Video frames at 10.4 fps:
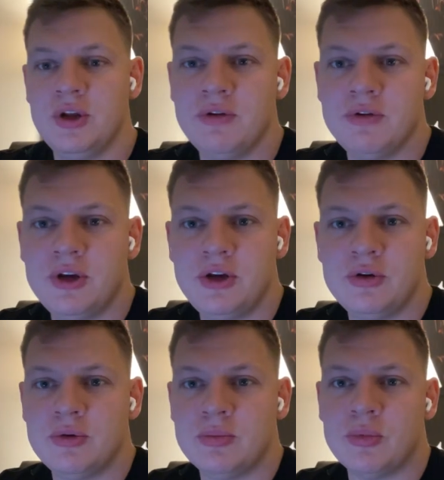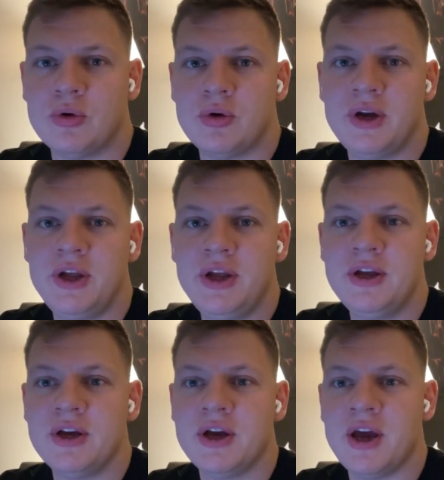evening, good
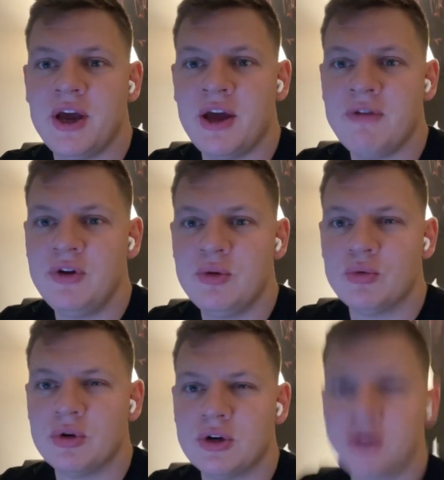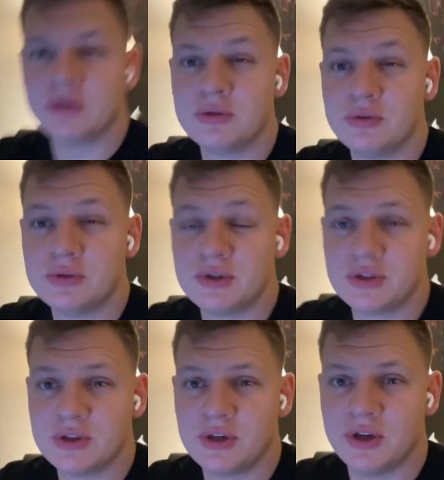morning, everyone
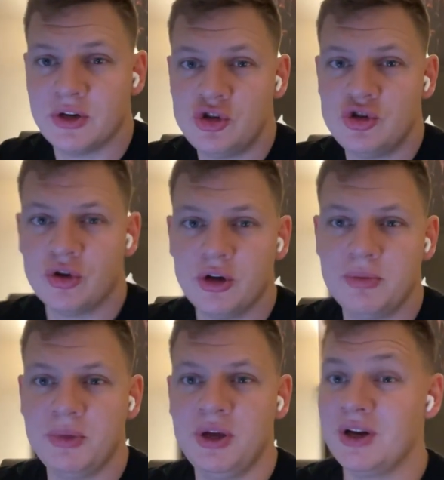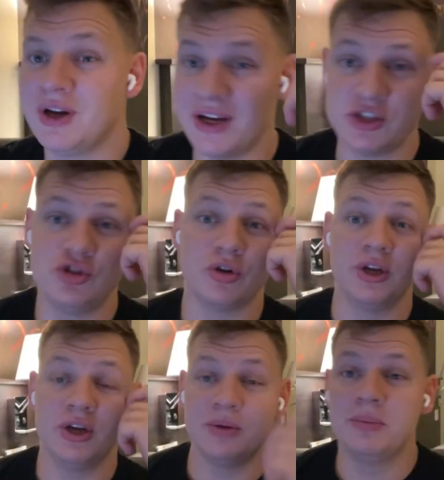who's gonna join me has
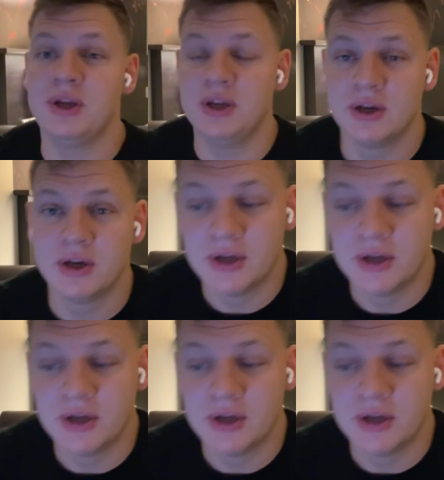joined me.